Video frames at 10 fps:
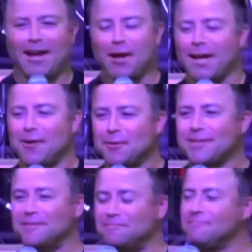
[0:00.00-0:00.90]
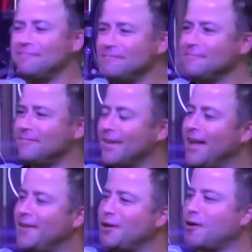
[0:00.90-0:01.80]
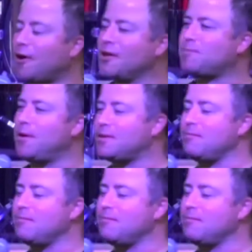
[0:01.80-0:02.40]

Okay, awesome. So God spoke